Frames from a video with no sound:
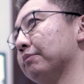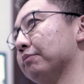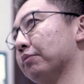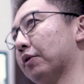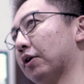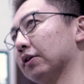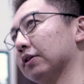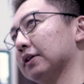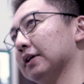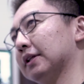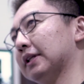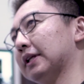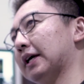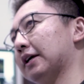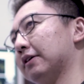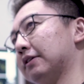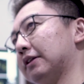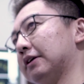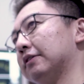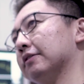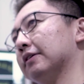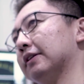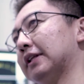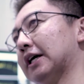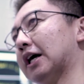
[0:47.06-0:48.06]
my line of work,
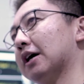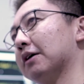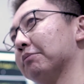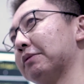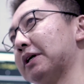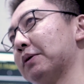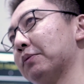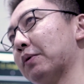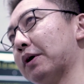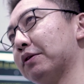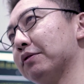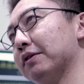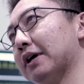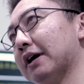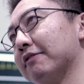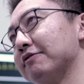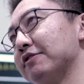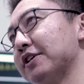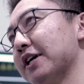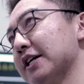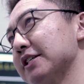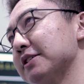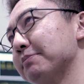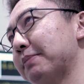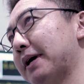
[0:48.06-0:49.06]
I've seen too many
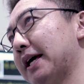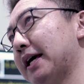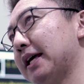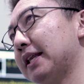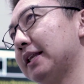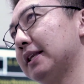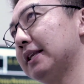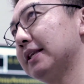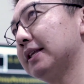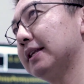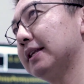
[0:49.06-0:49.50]
young men and women